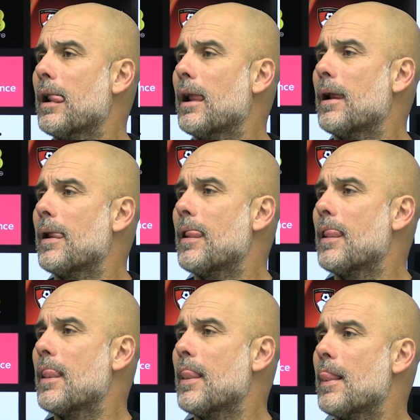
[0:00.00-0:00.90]
Is he one of
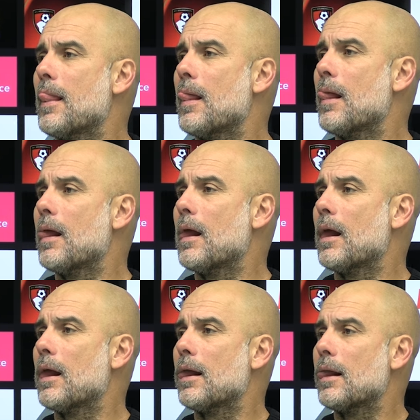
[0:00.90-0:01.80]
those who
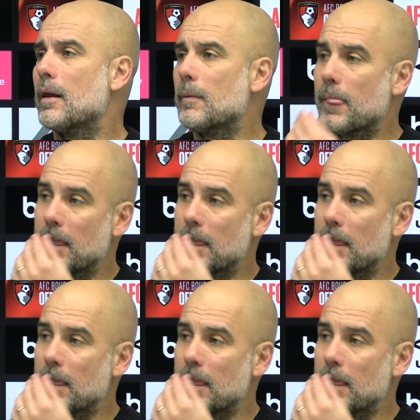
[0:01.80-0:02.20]
perhaps